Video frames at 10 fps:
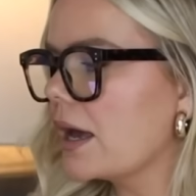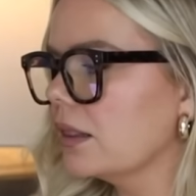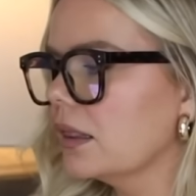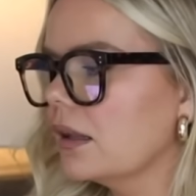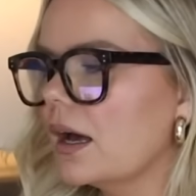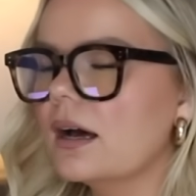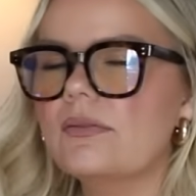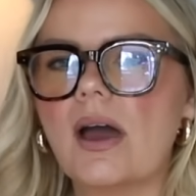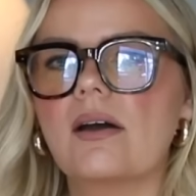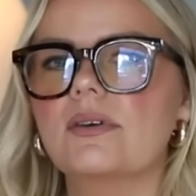I
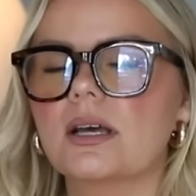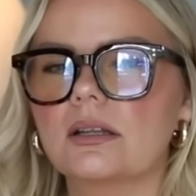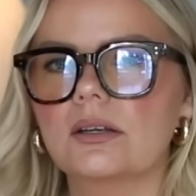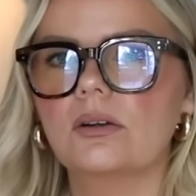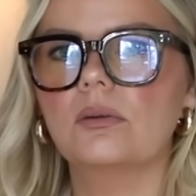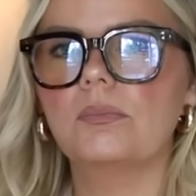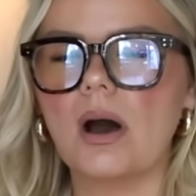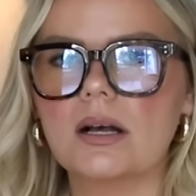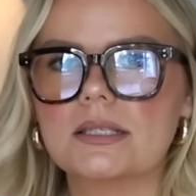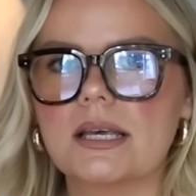love having a little
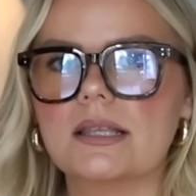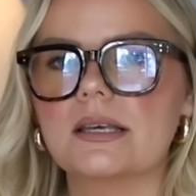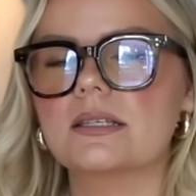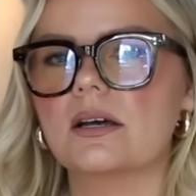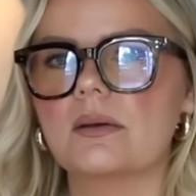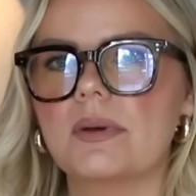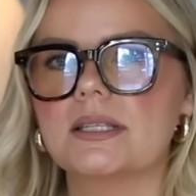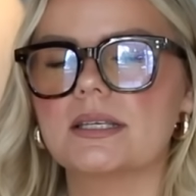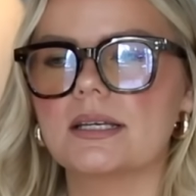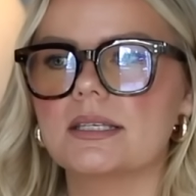box like this on a
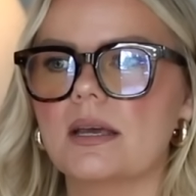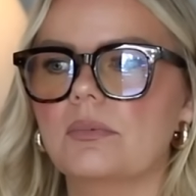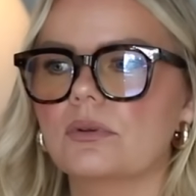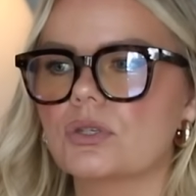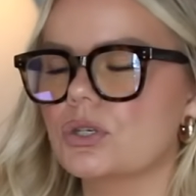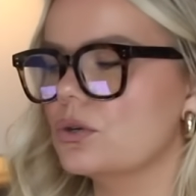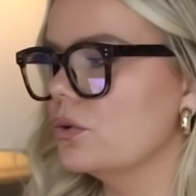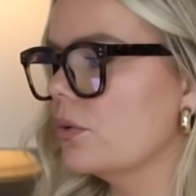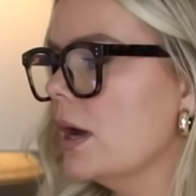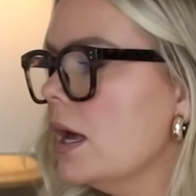bedside table
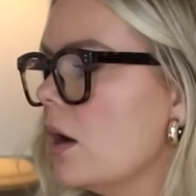to